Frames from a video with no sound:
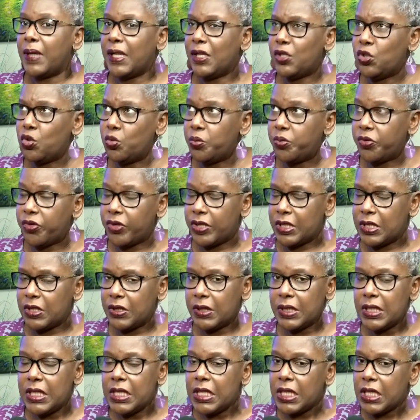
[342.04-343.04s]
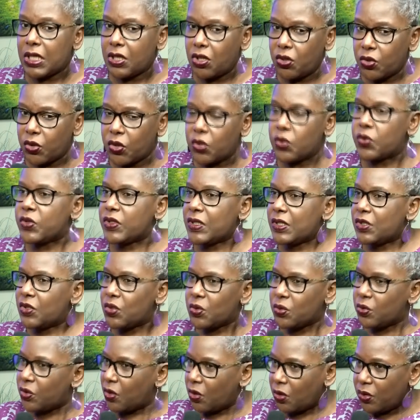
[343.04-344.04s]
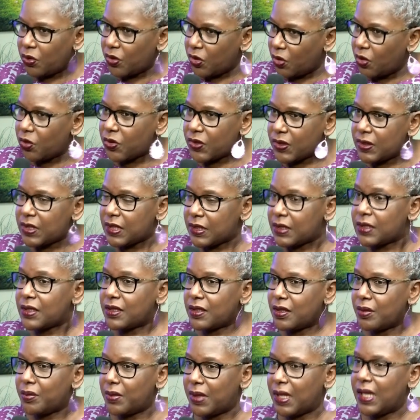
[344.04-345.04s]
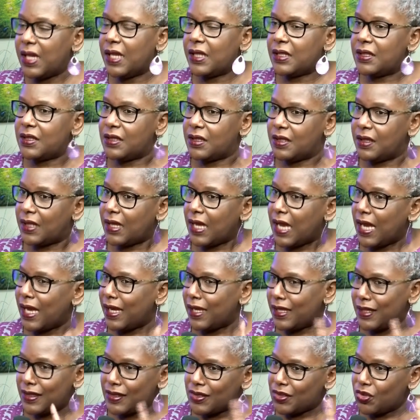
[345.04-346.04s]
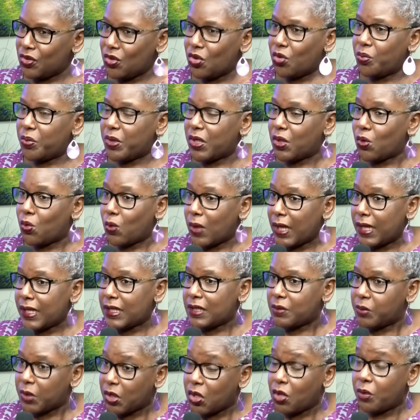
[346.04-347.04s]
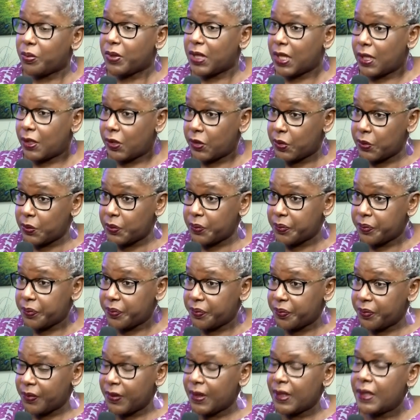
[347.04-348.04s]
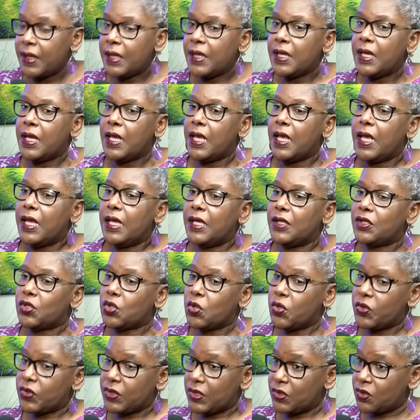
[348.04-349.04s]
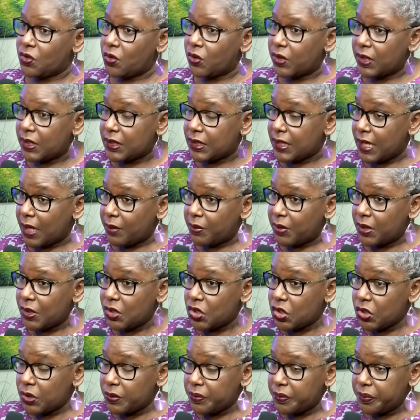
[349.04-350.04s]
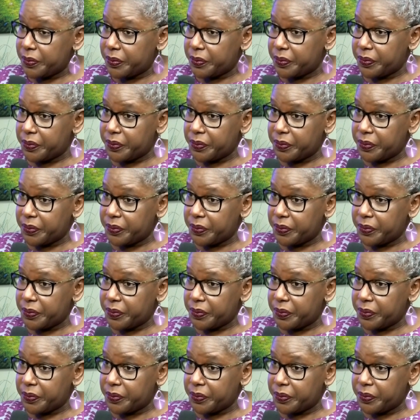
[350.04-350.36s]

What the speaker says: bilirubin, goes into your system, and the eyes, being white, become yellow. It causes organ damage.